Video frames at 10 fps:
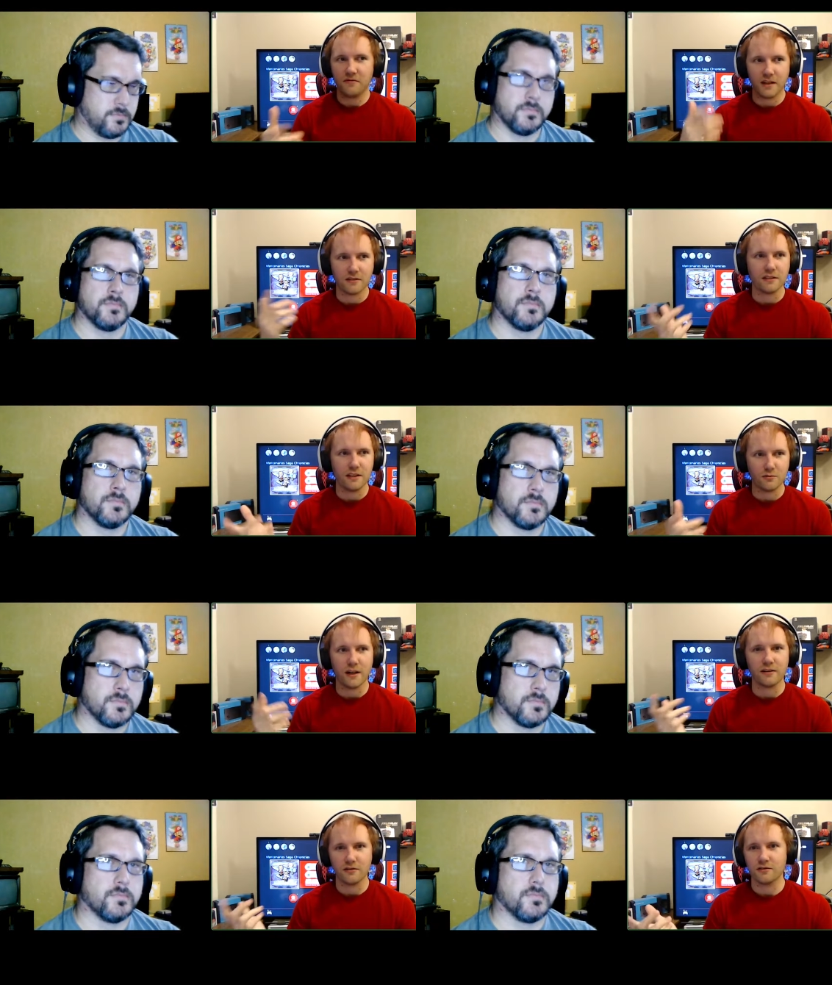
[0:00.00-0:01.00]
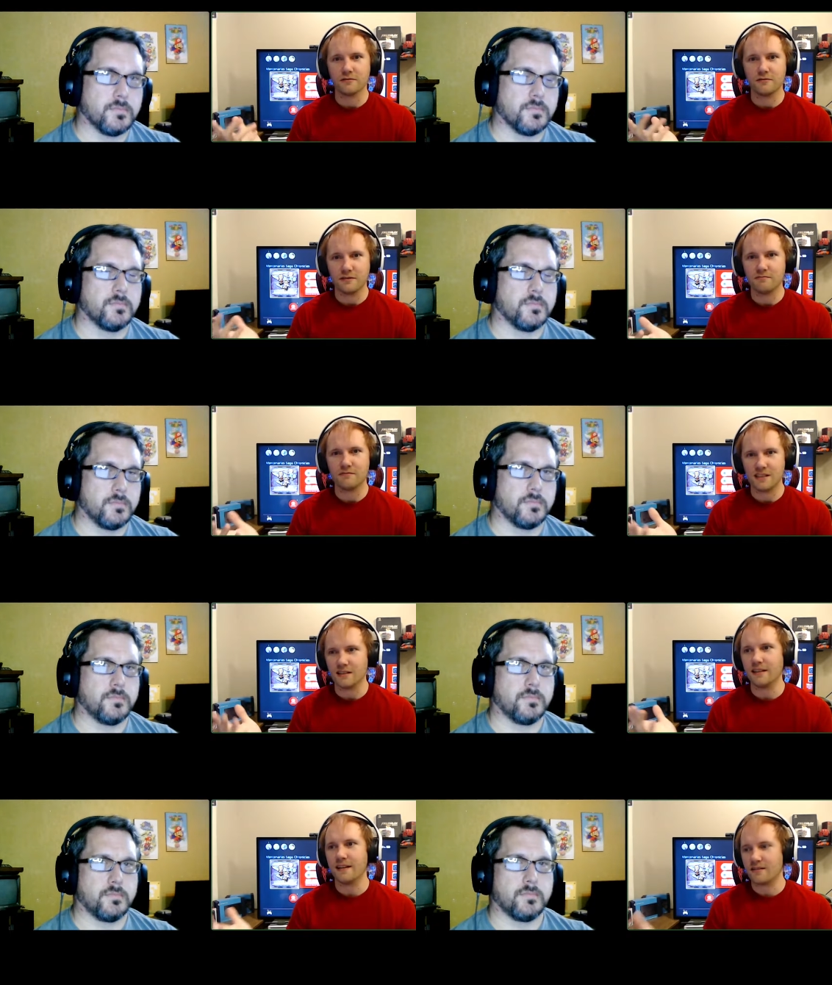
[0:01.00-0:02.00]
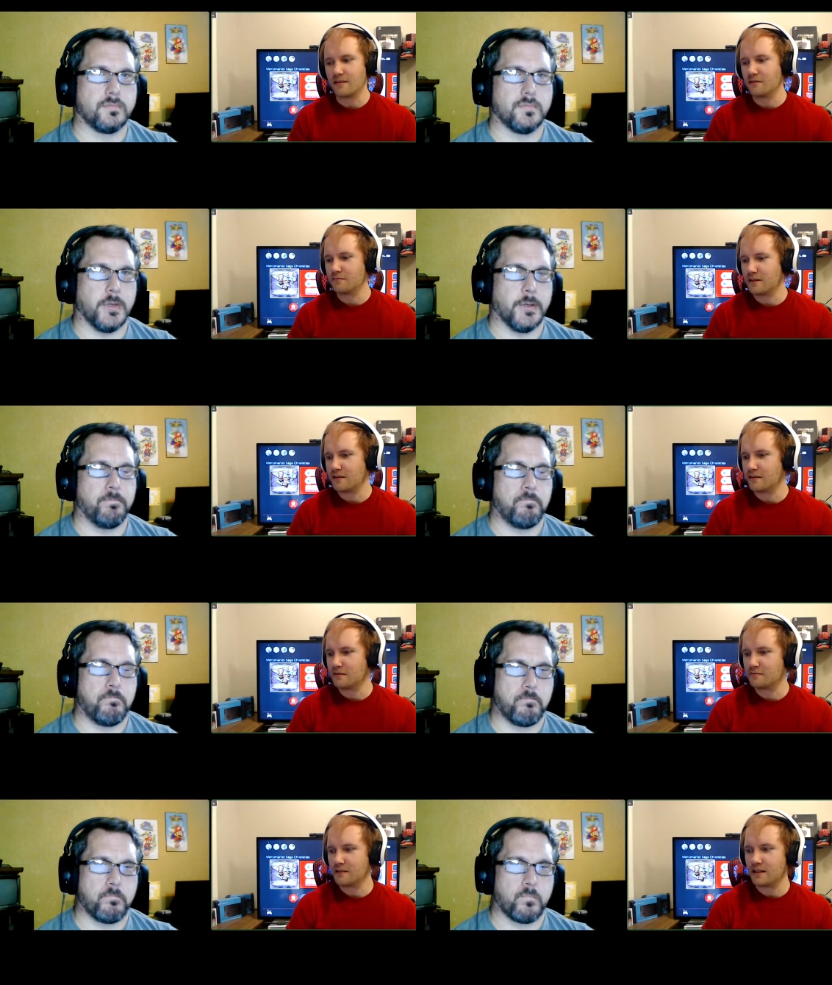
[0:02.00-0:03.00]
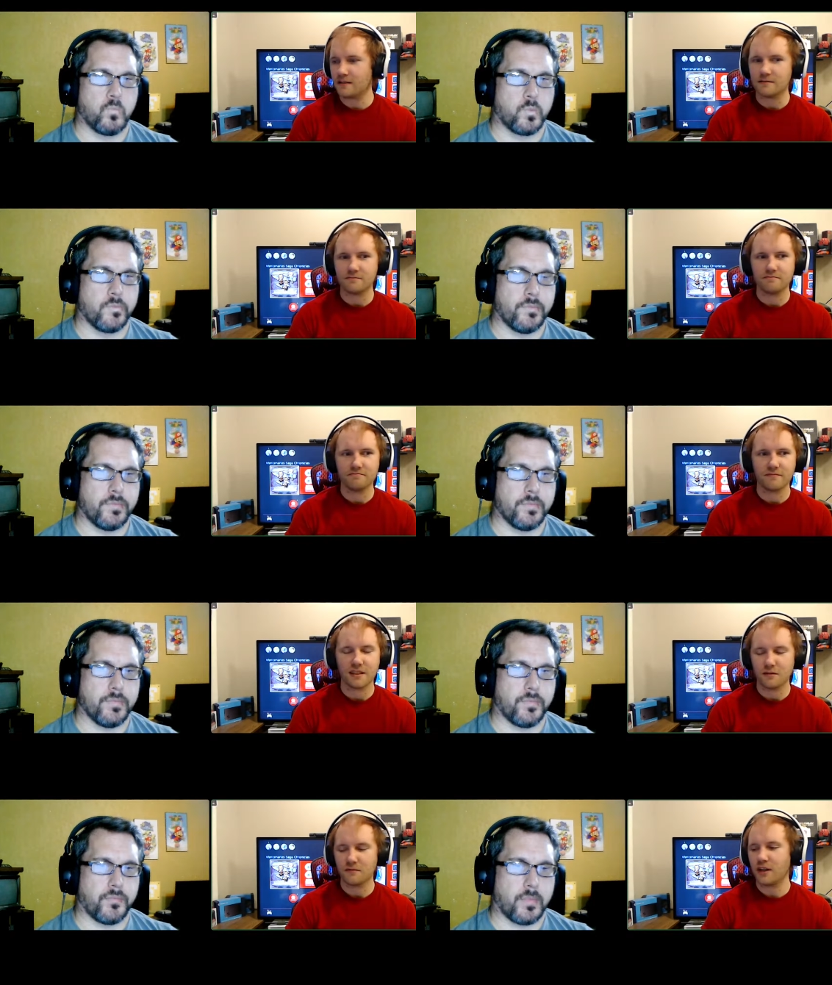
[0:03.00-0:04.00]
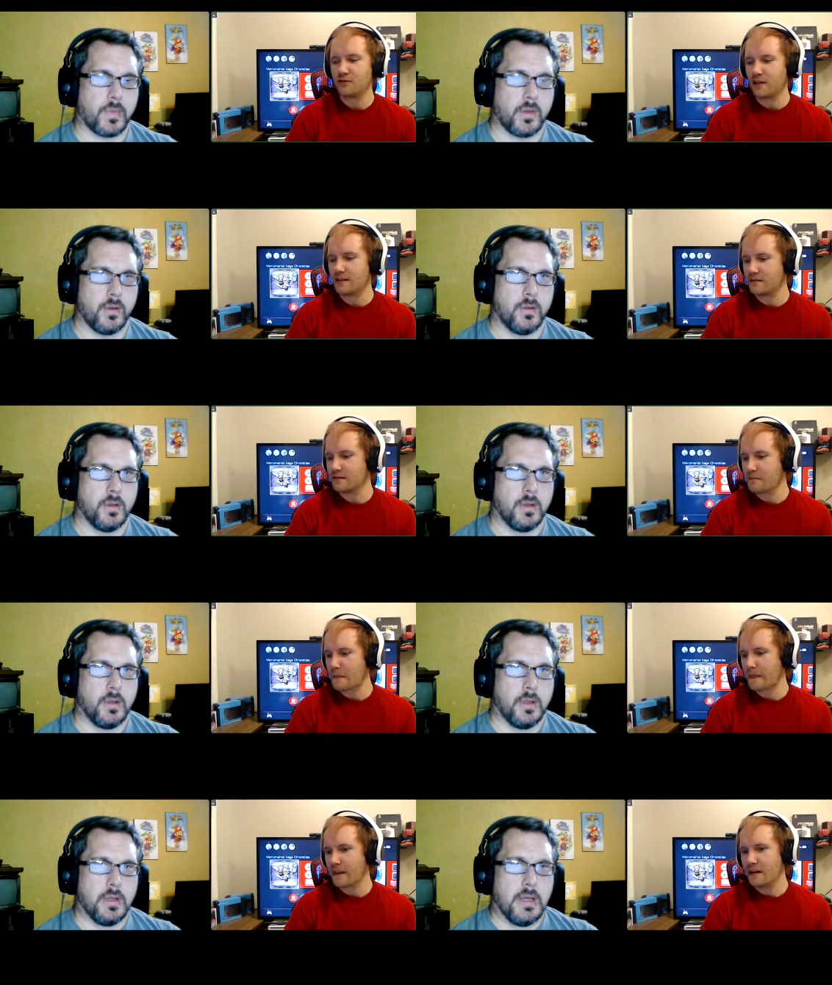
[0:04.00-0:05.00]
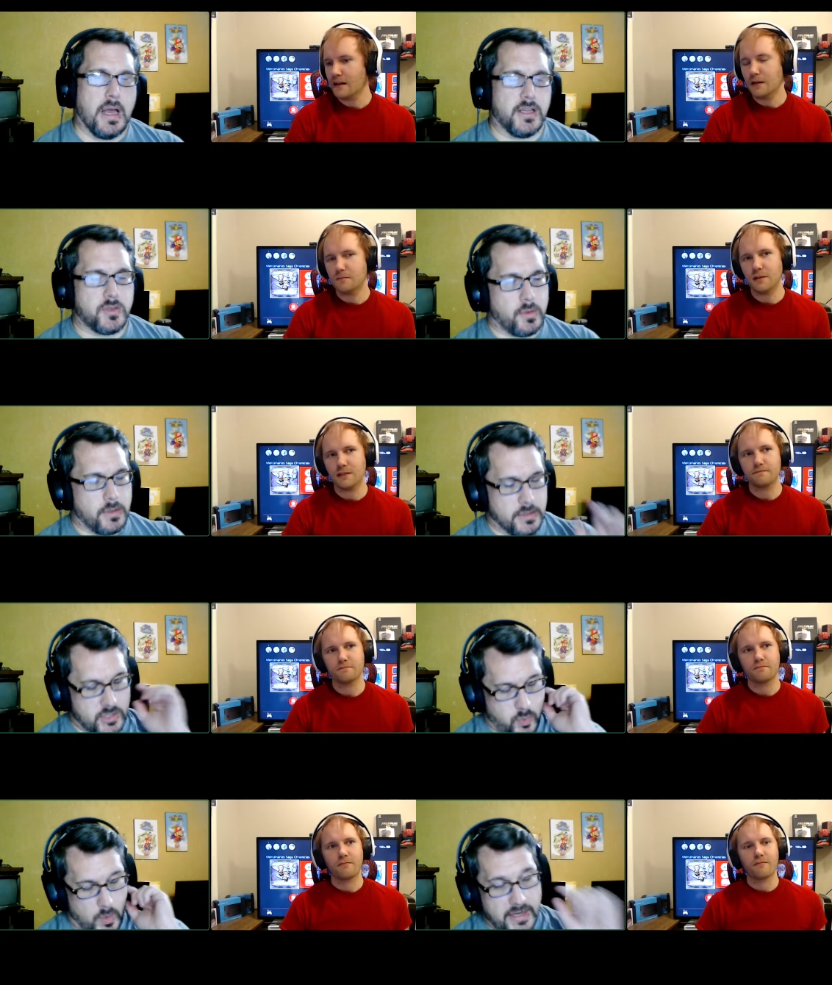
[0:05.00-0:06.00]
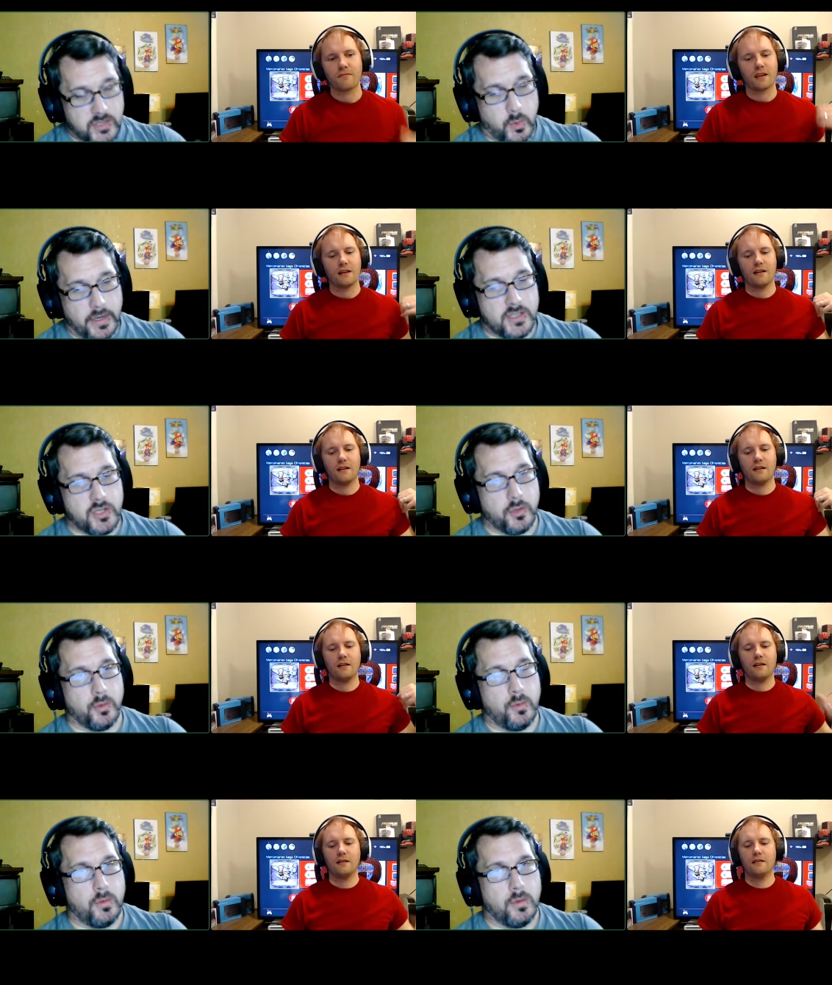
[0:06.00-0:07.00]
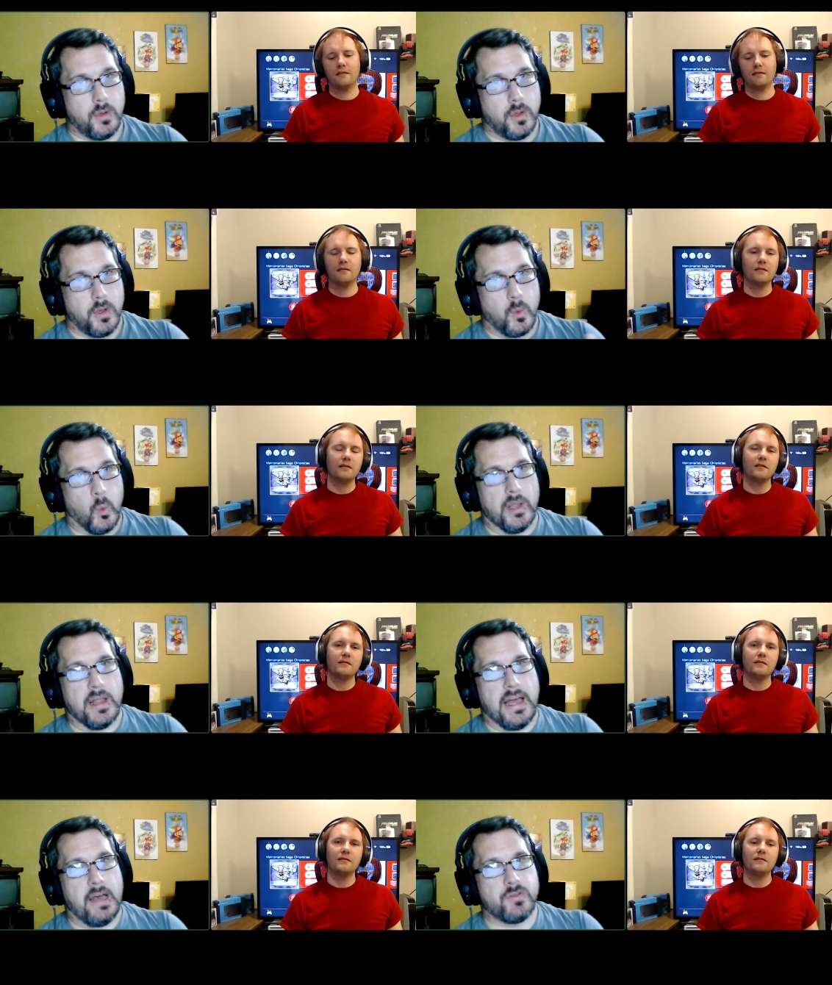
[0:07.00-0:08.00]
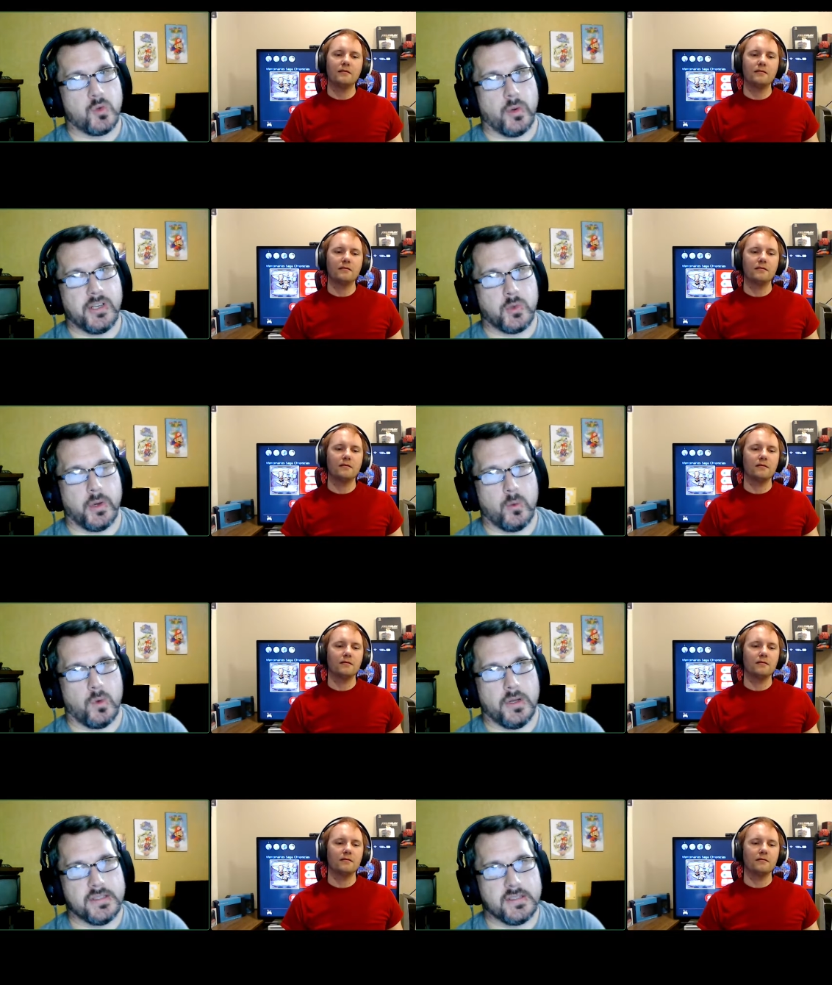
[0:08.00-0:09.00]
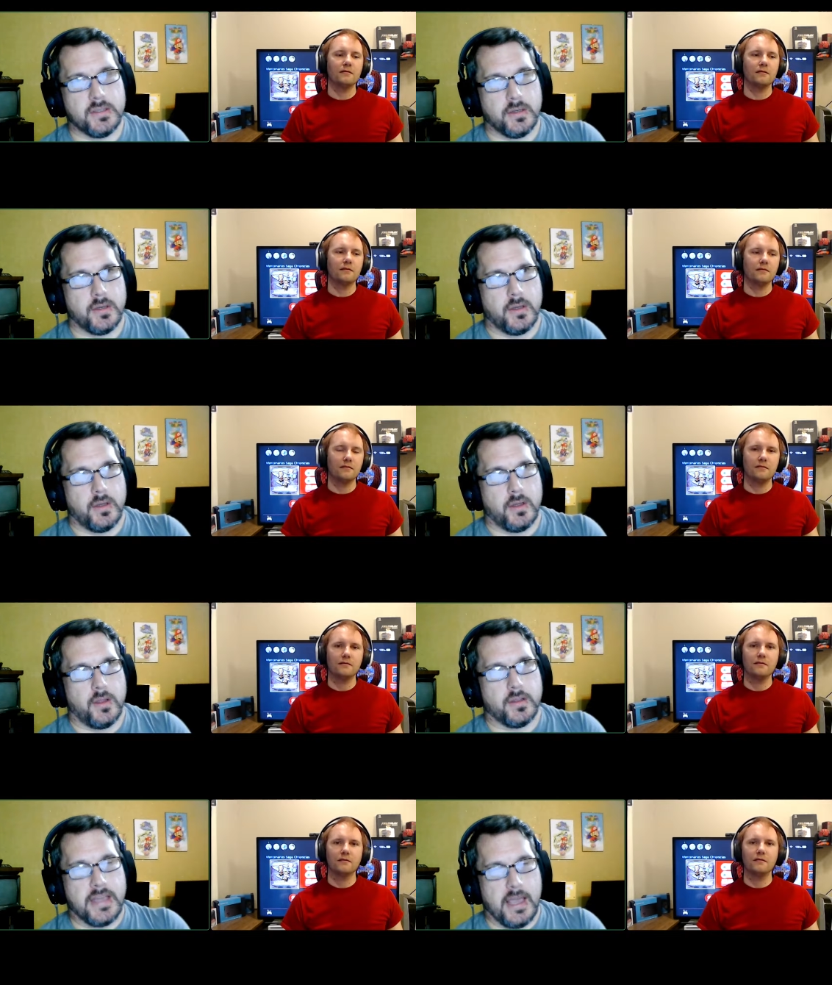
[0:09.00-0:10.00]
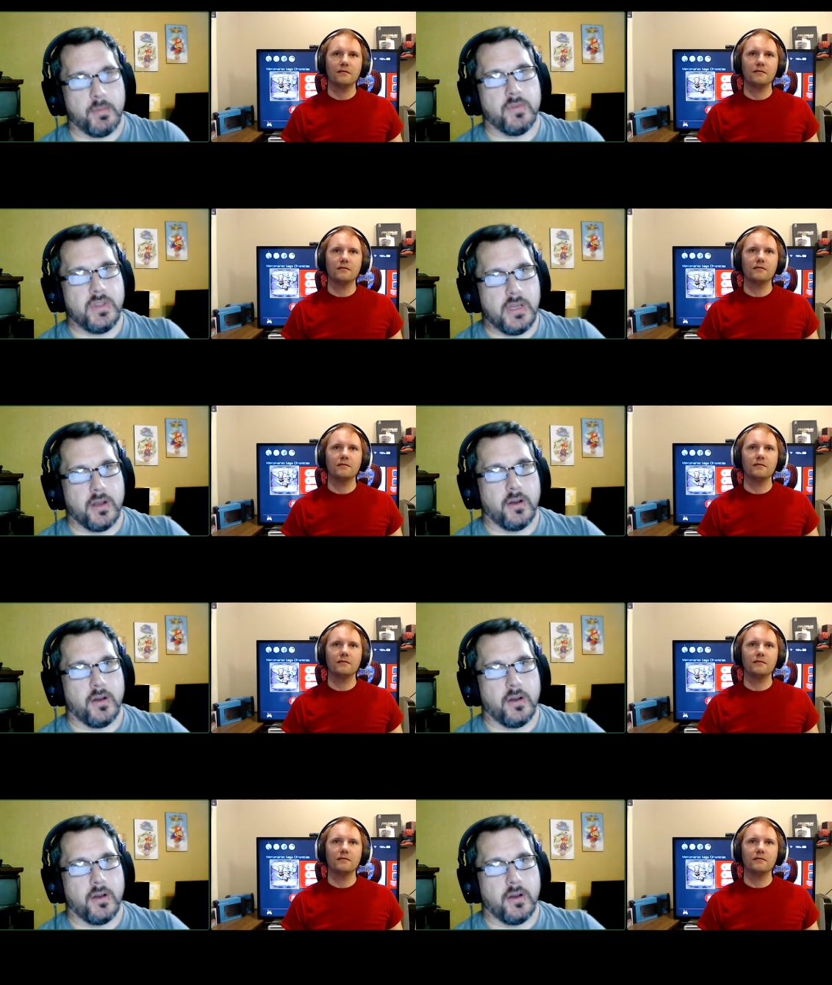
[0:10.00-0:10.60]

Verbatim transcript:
Speaker 1: fairly regular delays in their in their uh, their franchises. I just
Speaker 2: want but, 2022 will have 2021's game of the year